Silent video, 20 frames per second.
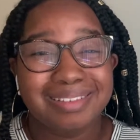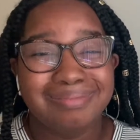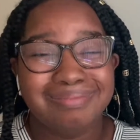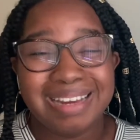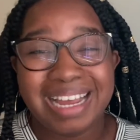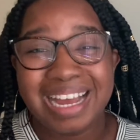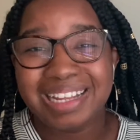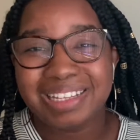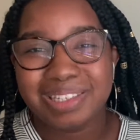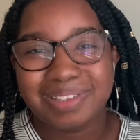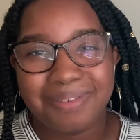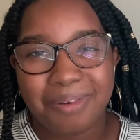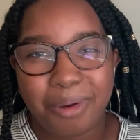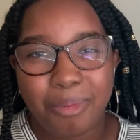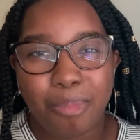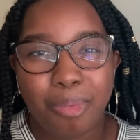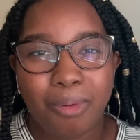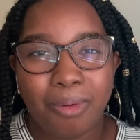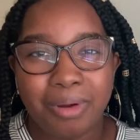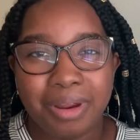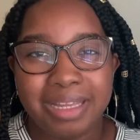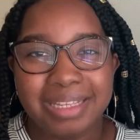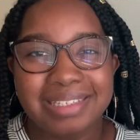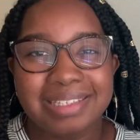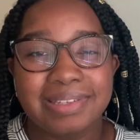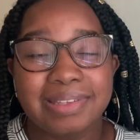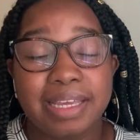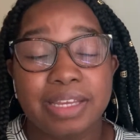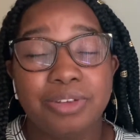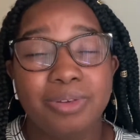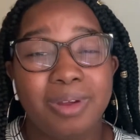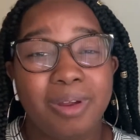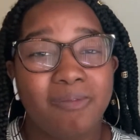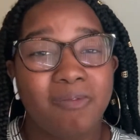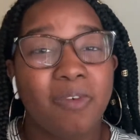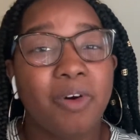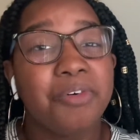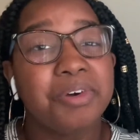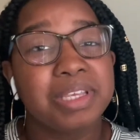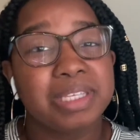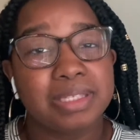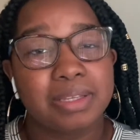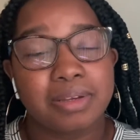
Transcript: not so important so that you can focus